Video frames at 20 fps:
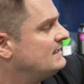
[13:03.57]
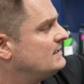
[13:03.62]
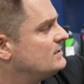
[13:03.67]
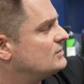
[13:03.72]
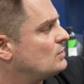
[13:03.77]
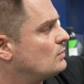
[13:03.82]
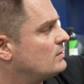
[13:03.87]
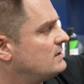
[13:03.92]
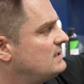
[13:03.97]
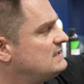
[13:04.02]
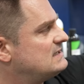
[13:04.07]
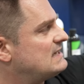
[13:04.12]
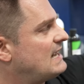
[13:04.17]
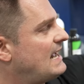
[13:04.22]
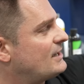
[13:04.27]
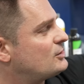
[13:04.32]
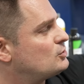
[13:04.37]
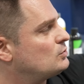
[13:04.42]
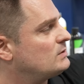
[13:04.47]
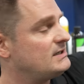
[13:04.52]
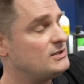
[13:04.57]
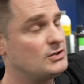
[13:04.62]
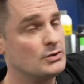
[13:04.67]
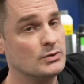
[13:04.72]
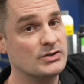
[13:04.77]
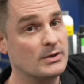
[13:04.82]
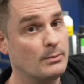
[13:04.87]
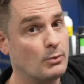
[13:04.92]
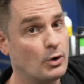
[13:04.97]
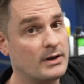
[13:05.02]
So these actually do
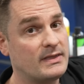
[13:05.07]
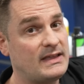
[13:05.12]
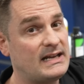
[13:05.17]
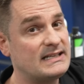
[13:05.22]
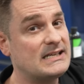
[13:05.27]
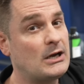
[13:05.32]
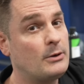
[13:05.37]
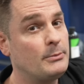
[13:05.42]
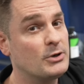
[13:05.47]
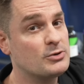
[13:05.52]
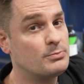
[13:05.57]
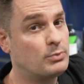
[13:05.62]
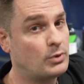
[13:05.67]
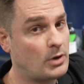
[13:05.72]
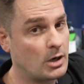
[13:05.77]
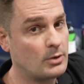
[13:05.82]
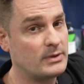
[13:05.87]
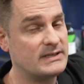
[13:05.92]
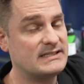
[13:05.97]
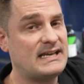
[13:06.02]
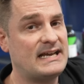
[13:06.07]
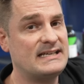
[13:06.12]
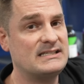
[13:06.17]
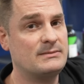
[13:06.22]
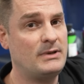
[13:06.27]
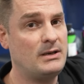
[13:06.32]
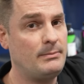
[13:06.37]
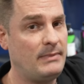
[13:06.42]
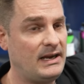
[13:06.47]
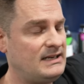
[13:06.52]
some work. That's how much progress has
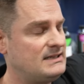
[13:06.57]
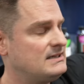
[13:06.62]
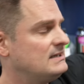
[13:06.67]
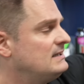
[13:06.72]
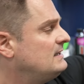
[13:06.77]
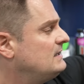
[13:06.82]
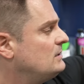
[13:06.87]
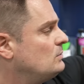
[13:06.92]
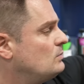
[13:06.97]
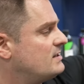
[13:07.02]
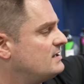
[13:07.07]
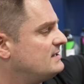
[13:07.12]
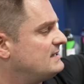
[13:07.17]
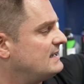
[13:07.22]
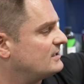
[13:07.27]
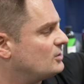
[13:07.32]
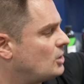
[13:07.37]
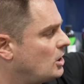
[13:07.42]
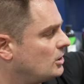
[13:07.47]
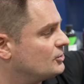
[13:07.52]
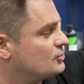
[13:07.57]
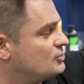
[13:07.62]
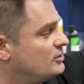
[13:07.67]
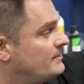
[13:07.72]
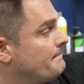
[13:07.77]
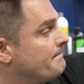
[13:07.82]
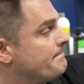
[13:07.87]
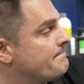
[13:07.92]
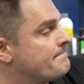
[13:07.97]
been made with the technology.